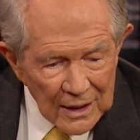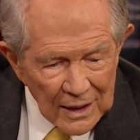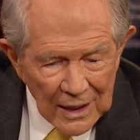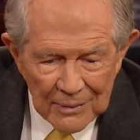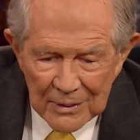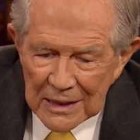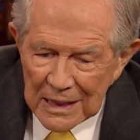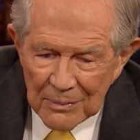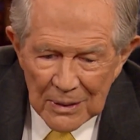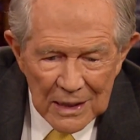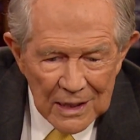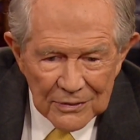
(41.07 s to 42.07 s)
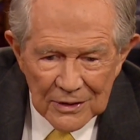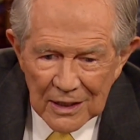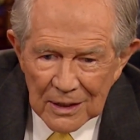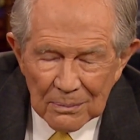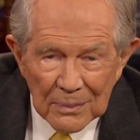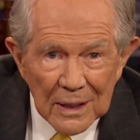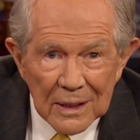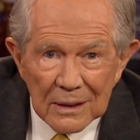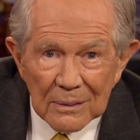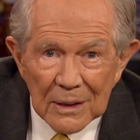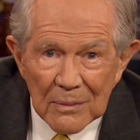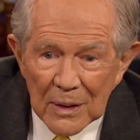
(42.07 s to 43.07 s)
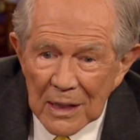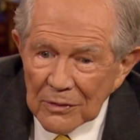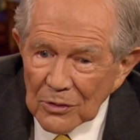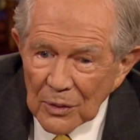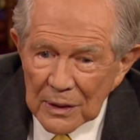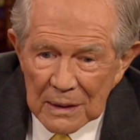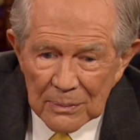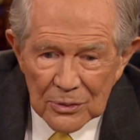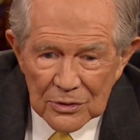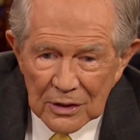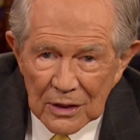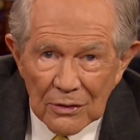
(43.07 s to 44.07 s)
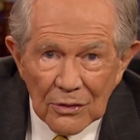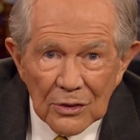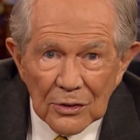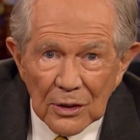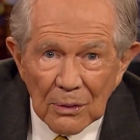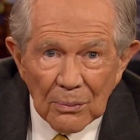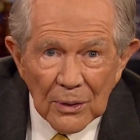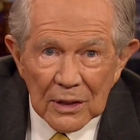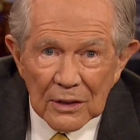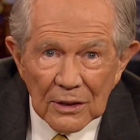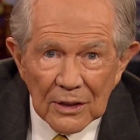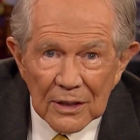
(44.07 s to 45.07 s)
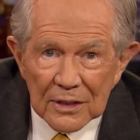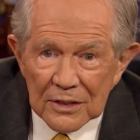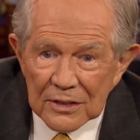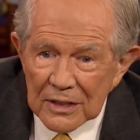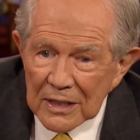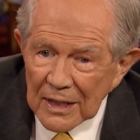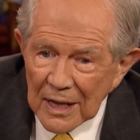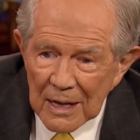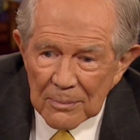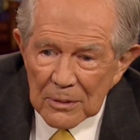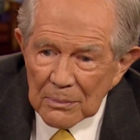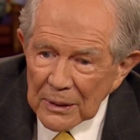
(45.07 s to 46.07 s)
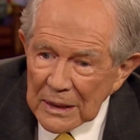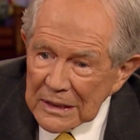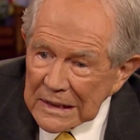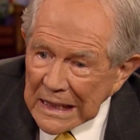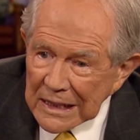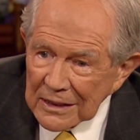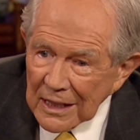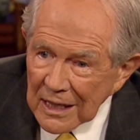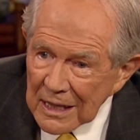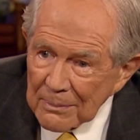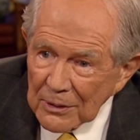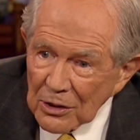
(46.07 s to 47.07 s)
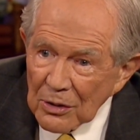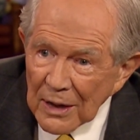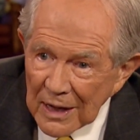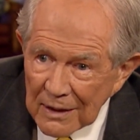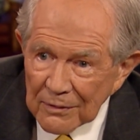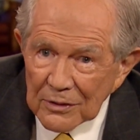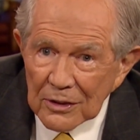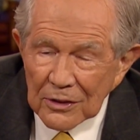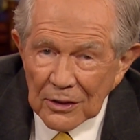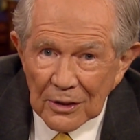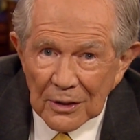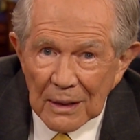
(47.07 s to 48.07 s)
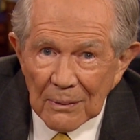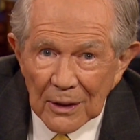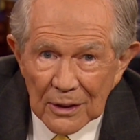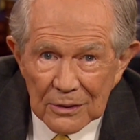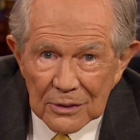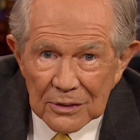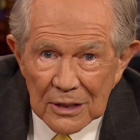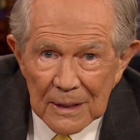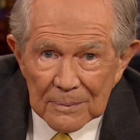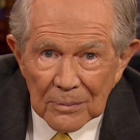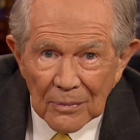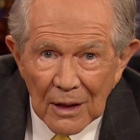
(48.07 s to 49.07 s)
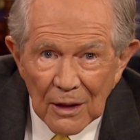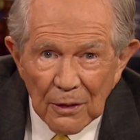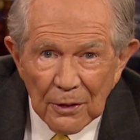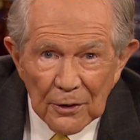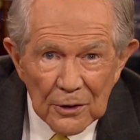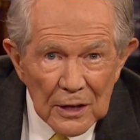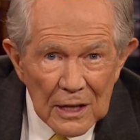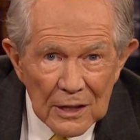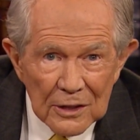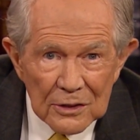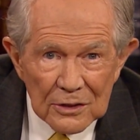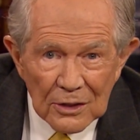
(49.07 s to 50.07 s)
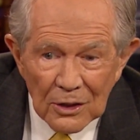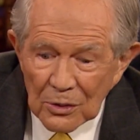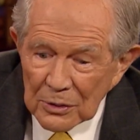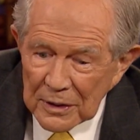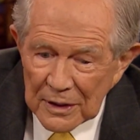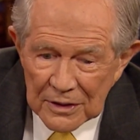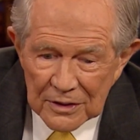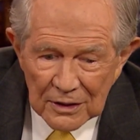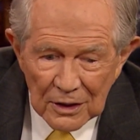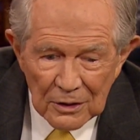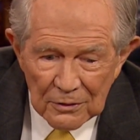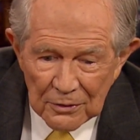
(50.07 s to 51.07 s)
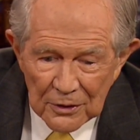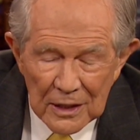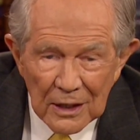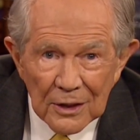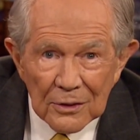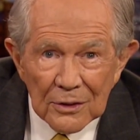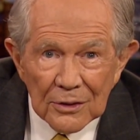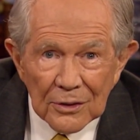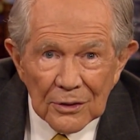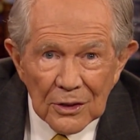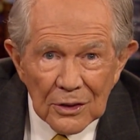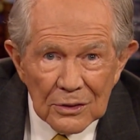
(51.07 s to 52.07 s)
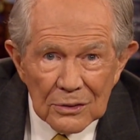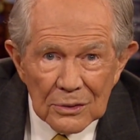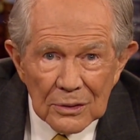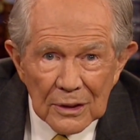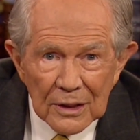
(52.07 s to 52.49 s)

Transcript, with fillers: I mean, he may have to hit bottom. He may have to wind up on Skid Row, and it'll break your heart to see it happen, but it's got to happen. You have to turn him loose. 30 years old, and he's still a freeloader on you?